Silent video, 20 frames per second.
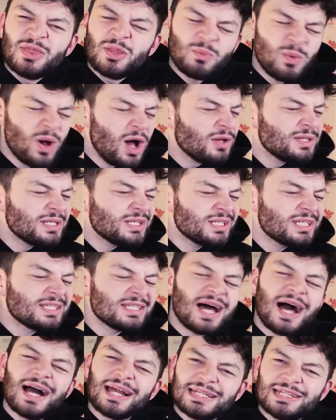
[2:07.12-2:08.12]
The world is a
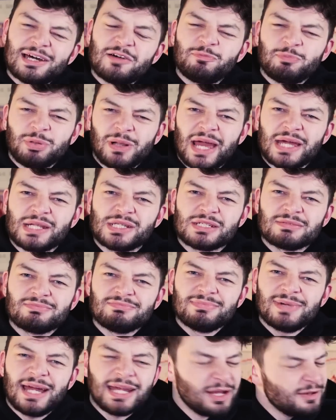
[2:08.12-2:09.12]
dark enough place,
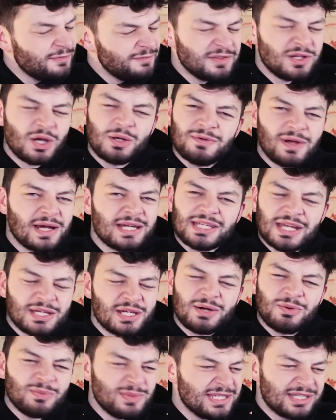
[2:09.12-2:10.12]
and
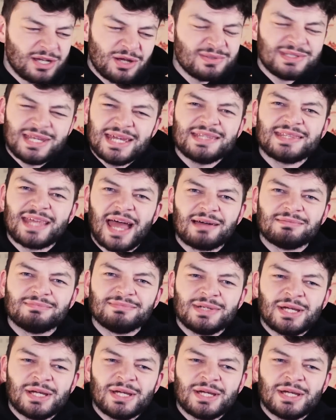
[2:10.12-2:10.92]
we don't need that.